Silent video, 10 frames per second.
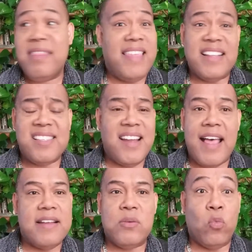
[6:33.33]
That's
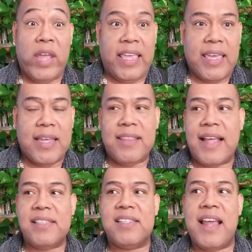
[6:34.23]
not wicked.
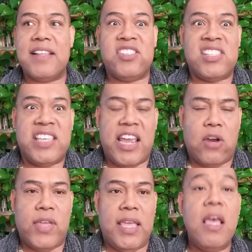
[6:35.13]
That's not
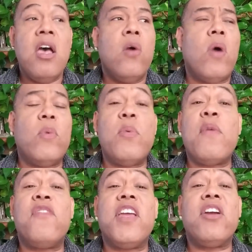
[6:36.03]
scary. When we
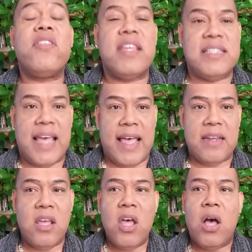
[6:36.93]
revere the
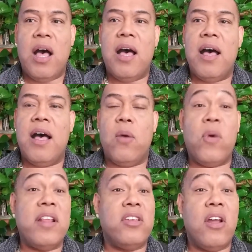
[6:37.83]
dead,
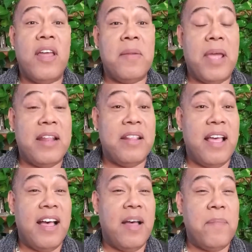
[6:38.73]
when, you know, in
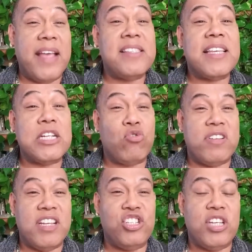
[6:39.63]
Mexican
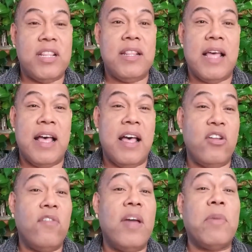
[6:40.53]
tradition,
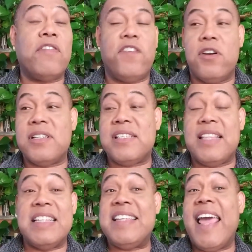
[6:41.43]
November 1st,
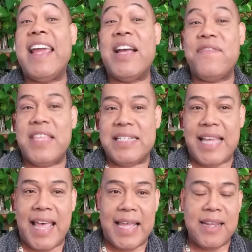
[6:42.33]
the Day of the
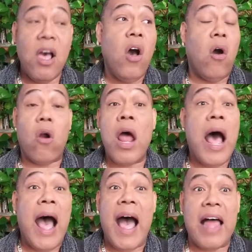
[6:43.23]
Dead, or
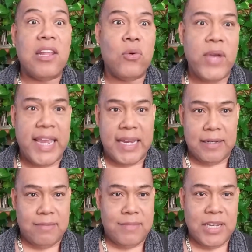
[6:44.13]

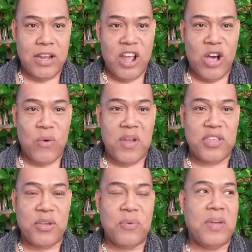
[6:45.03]
Halloween, you know,
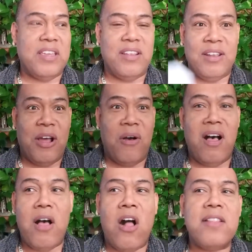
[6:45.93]
you know,
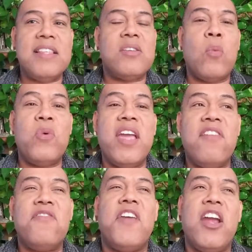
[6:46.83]
all these, we are
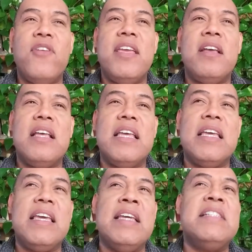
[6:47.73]
very
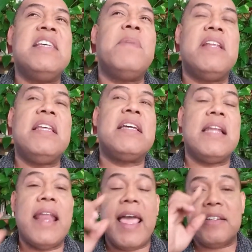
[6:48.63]
intimately
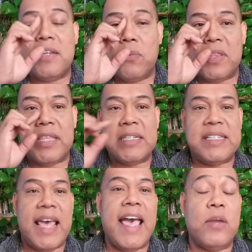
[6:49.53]
connected with the
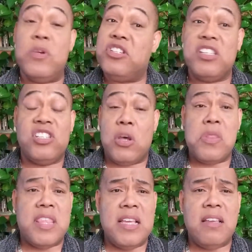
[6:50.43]
dead. We just
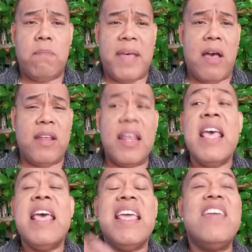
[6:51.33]
don't think about it.
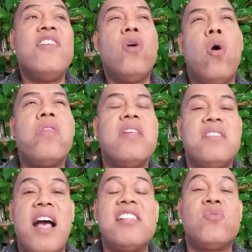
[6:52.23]
Even
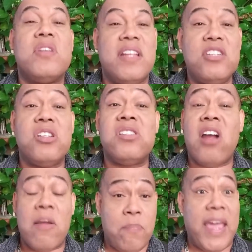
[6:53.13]
Orthodox religions
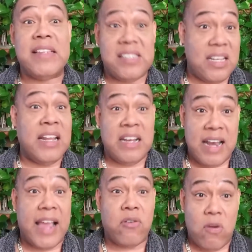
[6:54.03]
are based in
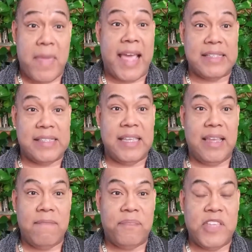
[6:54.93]
necromancy.
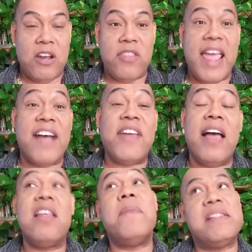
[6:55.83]
You know, they have
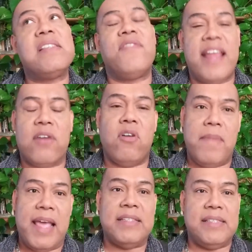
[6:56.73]
elements of
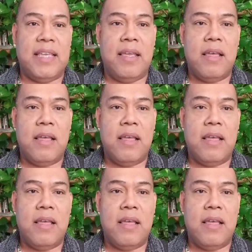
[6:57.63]
necromancy.